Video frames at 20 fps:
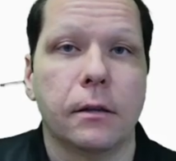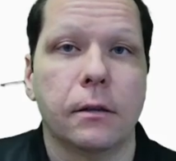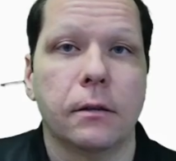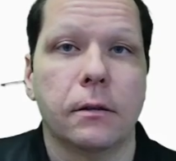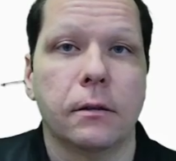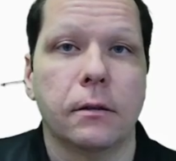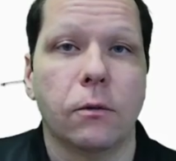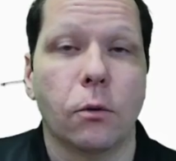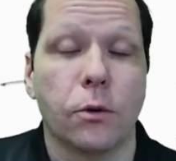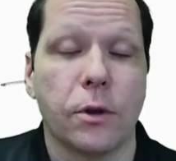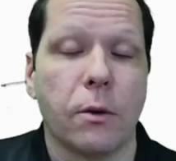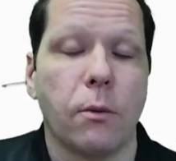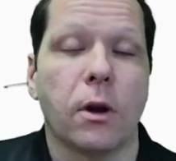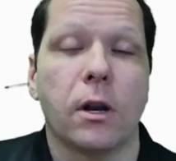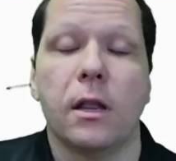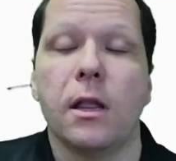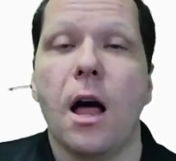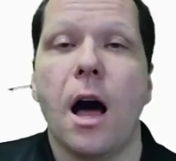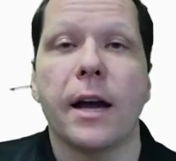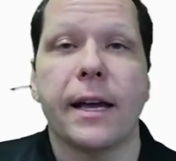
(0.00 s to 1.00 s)
or they want
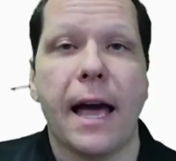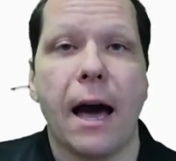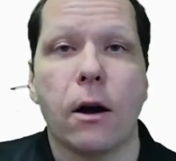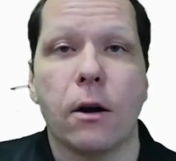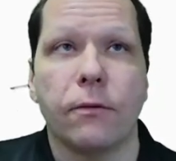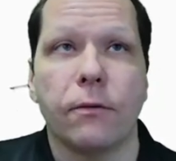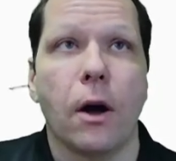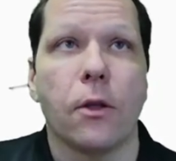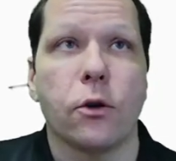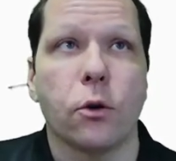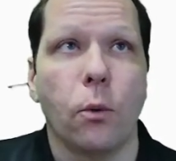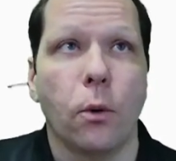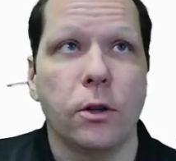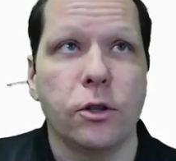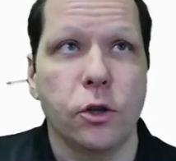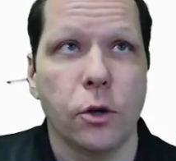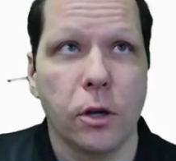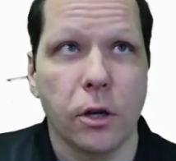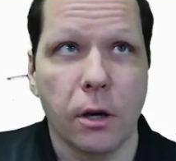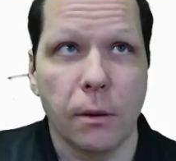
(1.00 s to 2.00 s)
to log out of other ones,
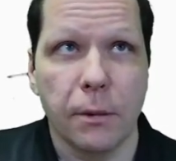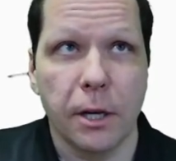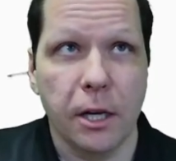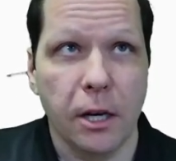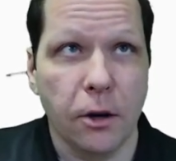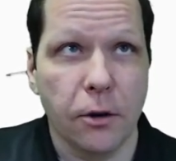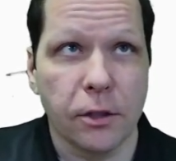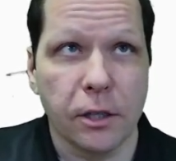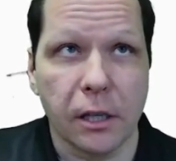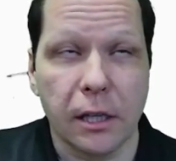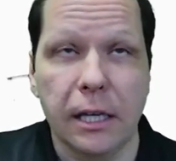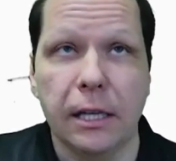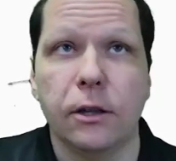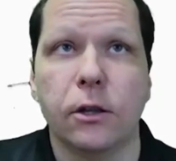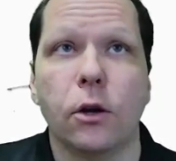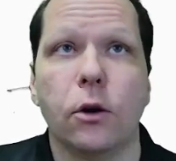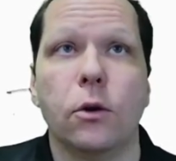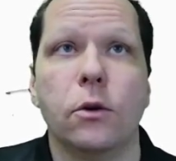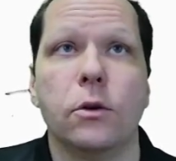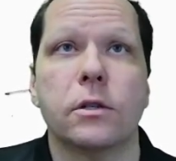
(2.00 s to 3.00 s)
you can come in here and delete
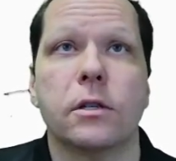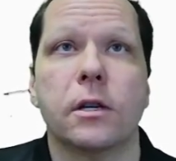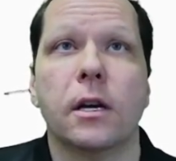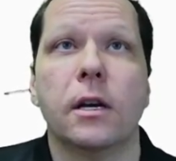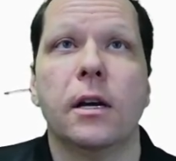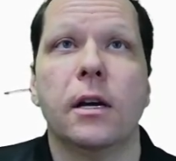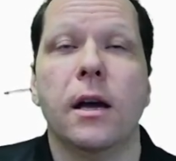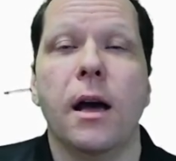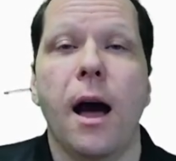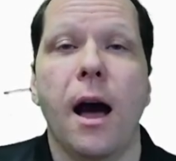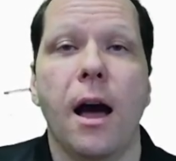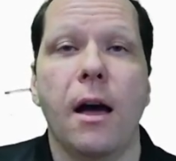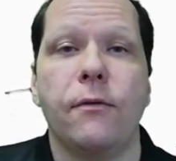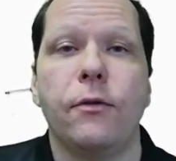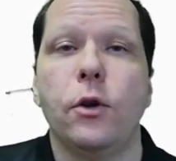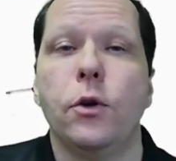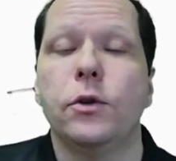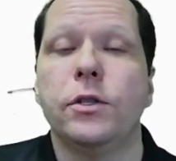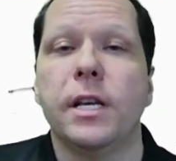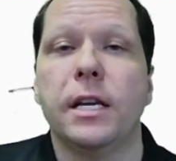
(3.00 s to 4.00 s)
those. If
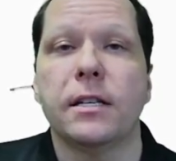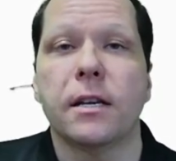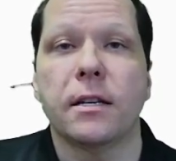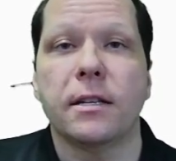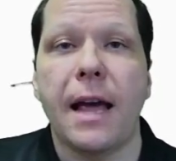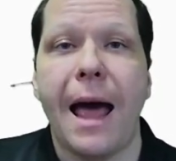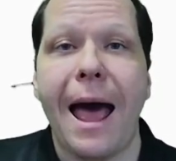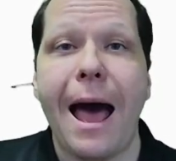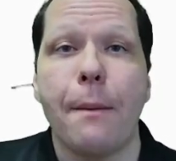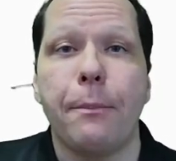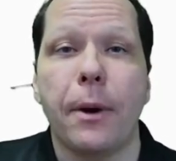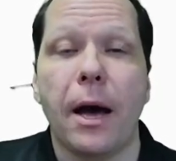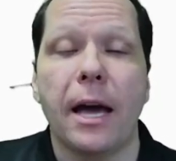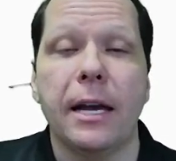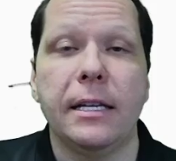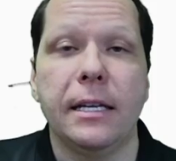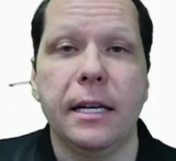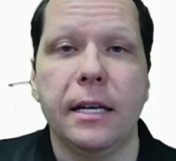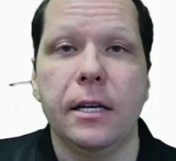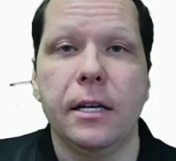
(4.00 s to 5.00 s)
you use these as app
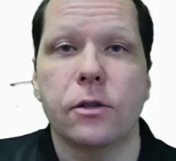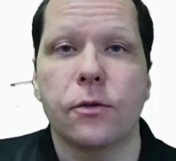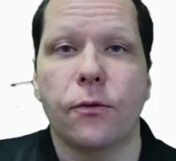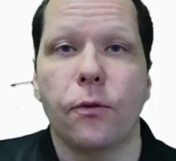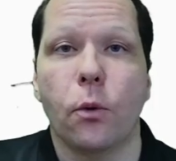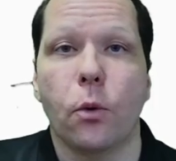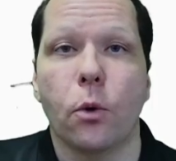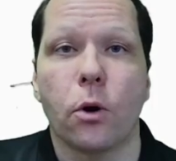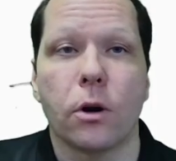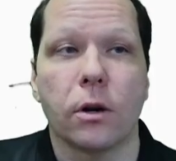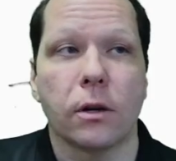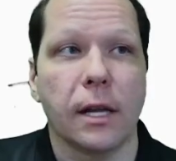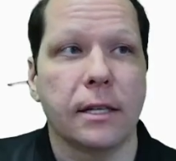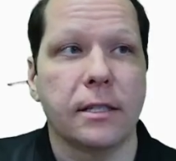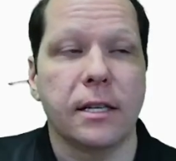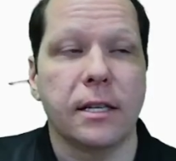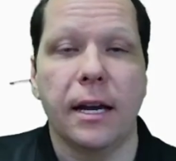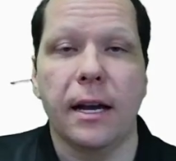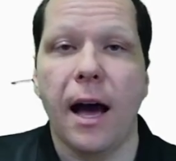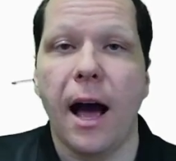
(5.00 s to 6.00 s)
IDs for, let's
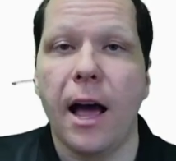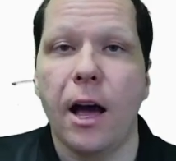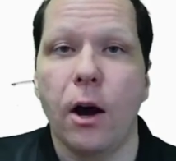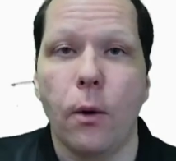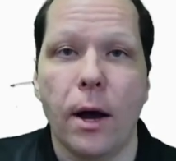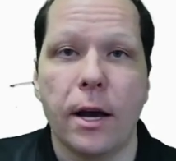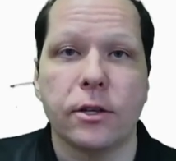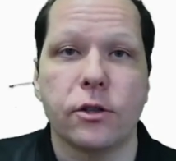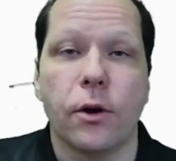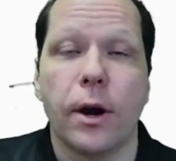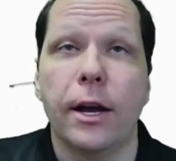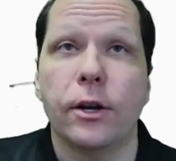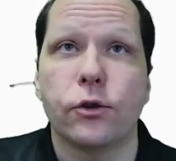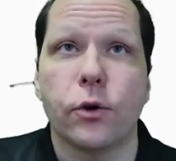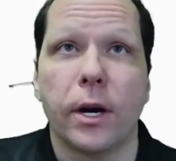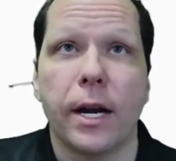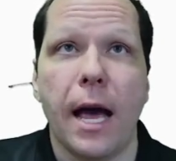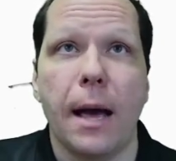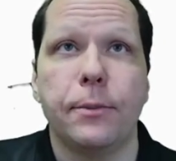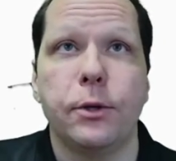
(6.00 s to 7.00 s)
say, iOS or
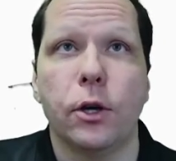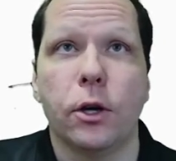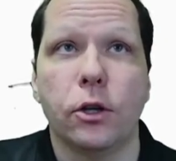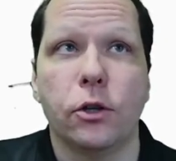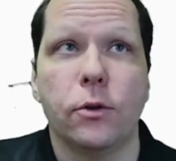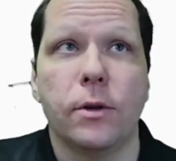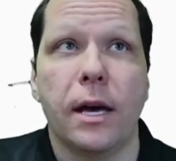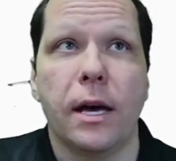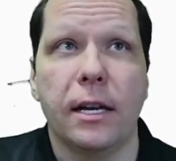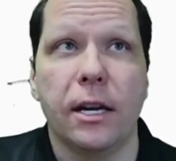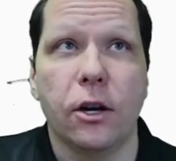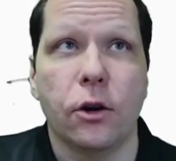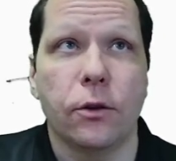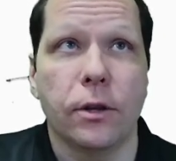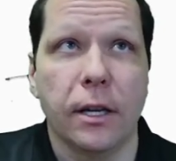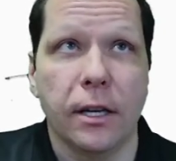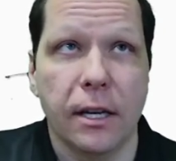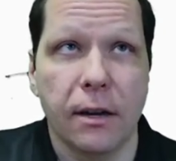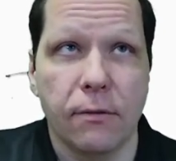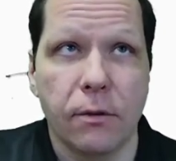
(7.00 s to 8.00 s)
Android apps, you can do that here and
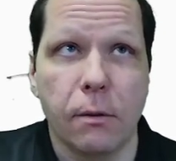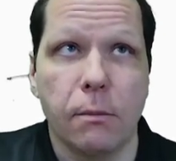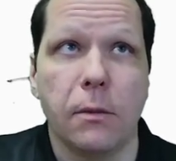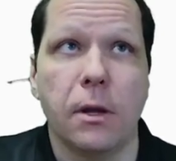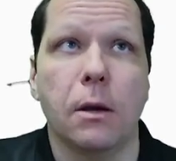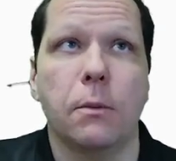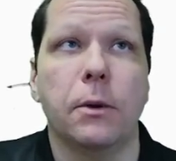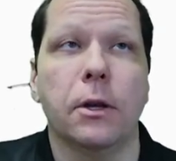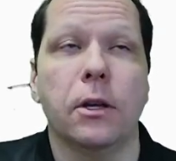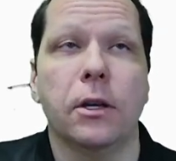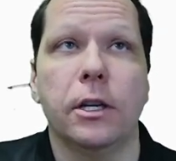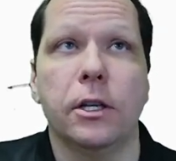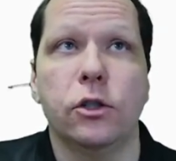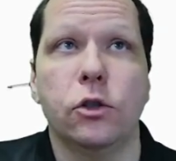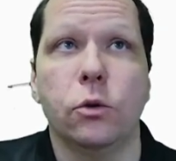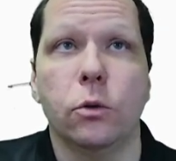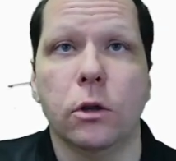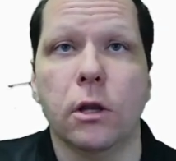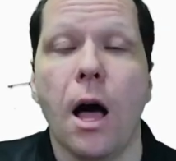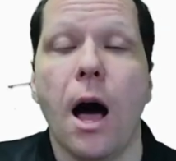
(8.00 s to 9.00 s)
then give them the ability
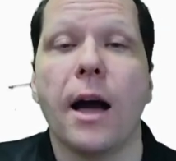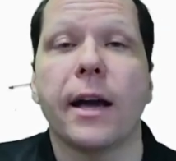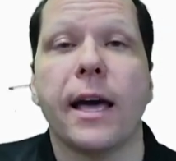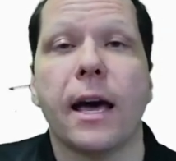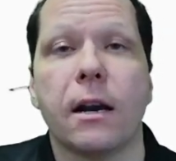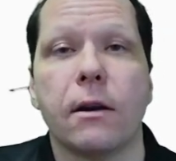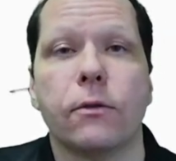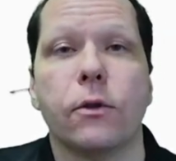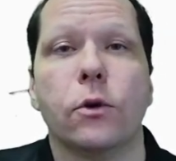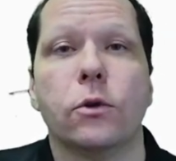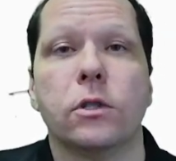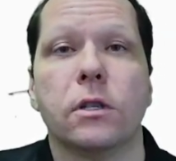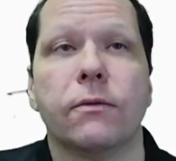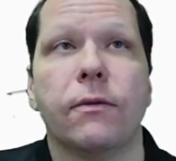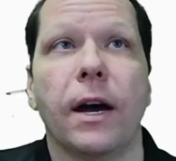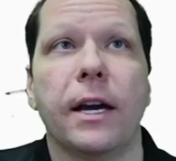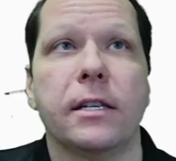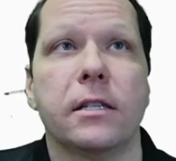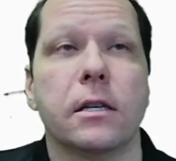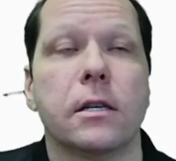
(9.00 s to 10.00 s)
to log out of those
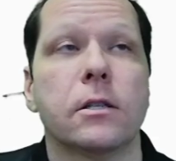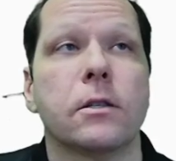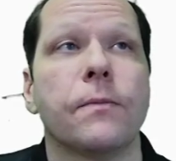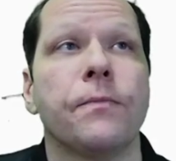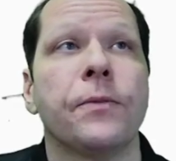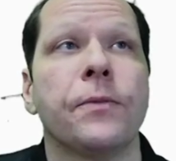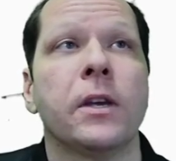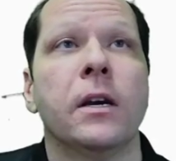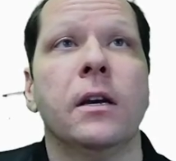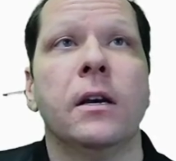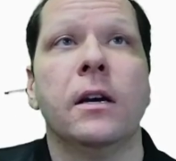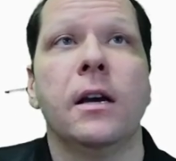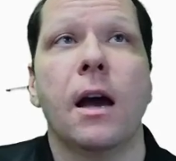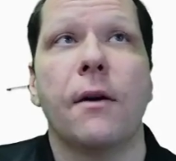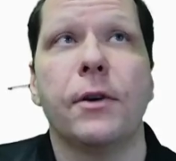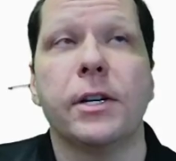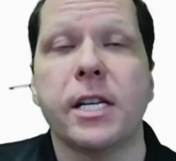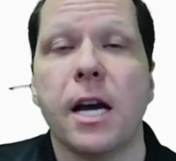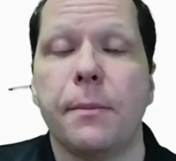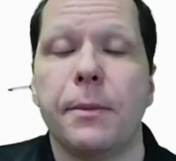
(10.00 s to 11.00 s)
devices.
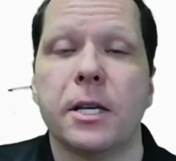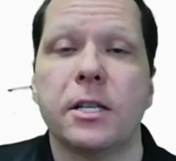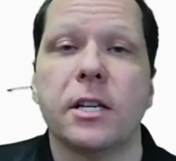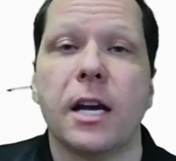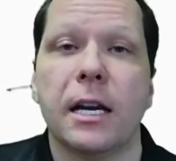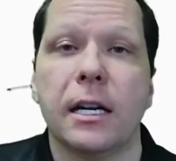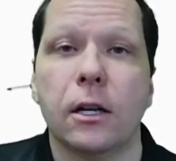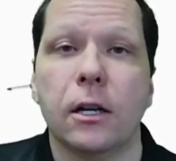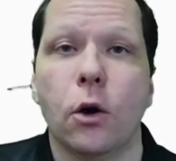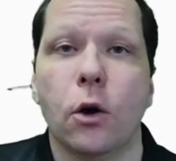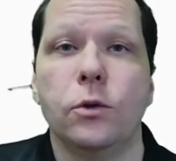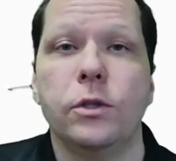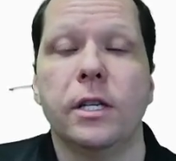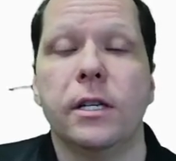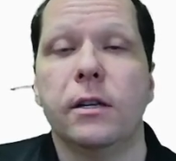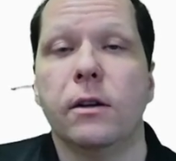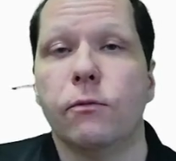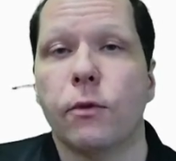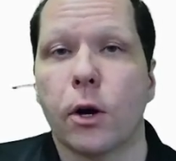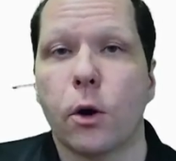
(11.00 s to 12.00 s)
Every time the site loads, it
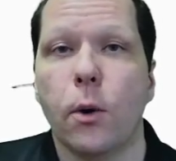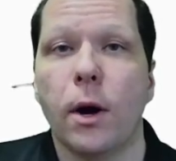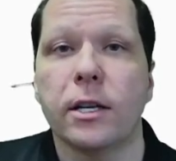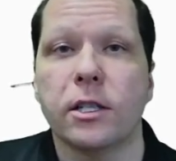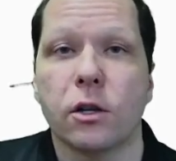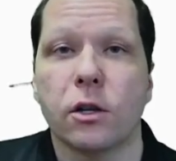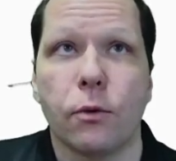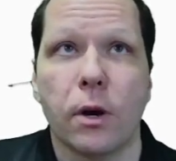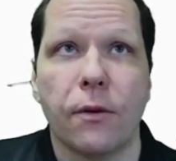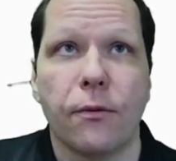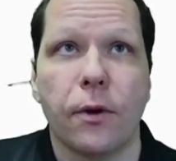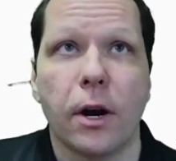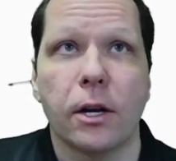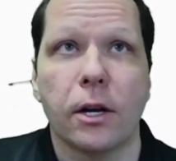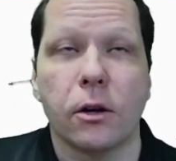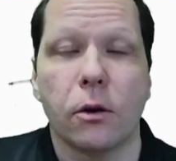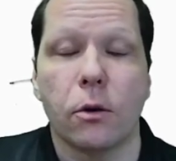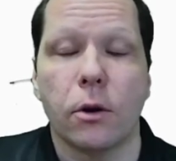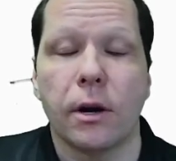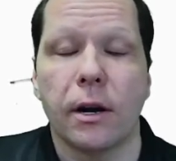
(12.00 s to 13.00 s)
requests a refresh
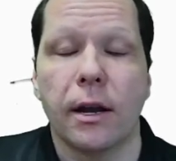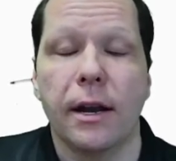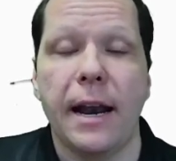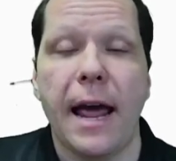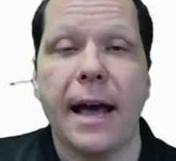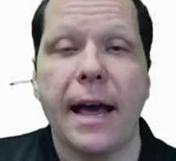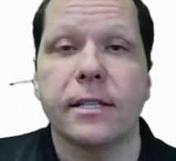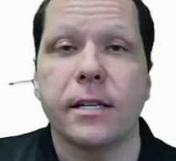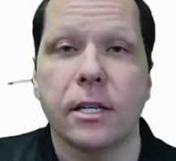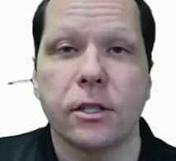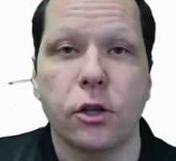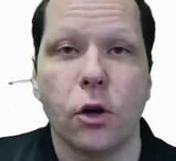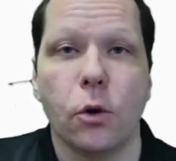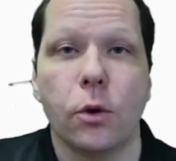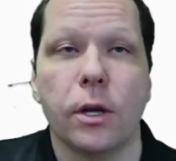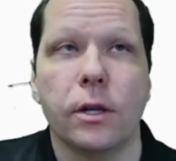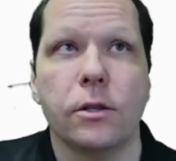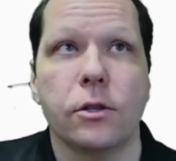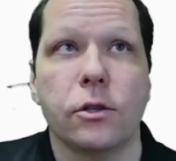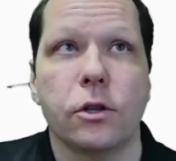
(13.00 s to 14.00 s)
or an access
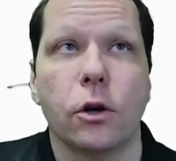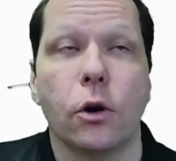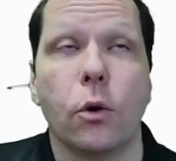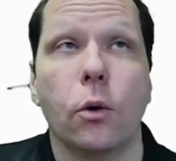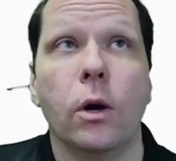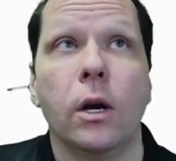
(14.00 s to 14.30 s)
token. So